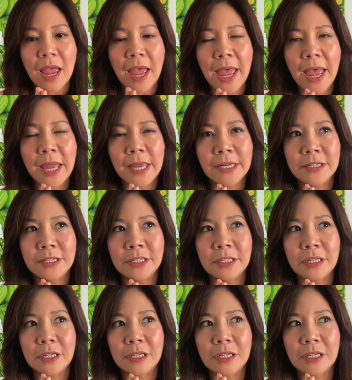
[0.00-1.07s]
and
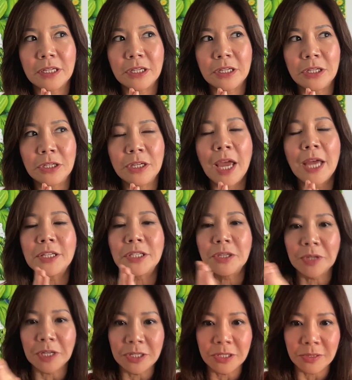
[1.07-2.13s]
yes you
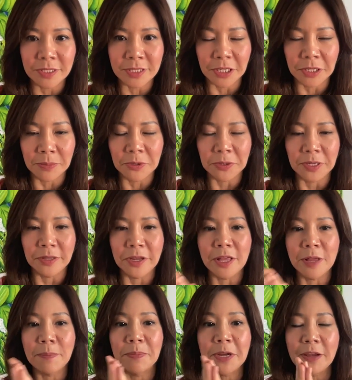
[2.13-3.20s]
can do it
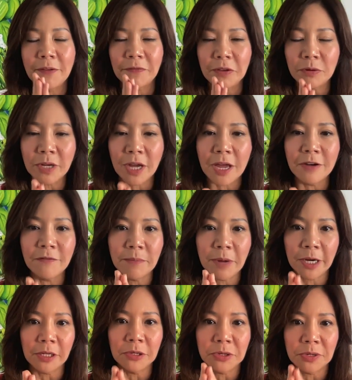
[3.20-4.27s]
ceremonially but if you kind of
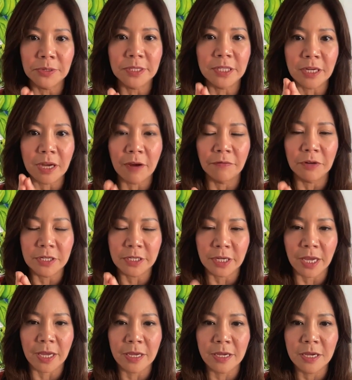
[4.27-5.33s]
microdose it every
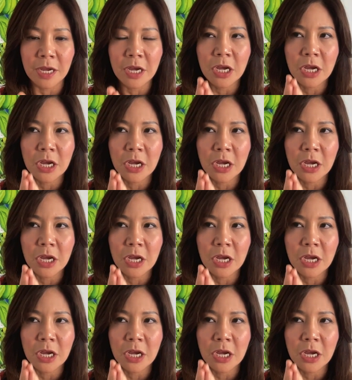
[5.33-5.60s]
day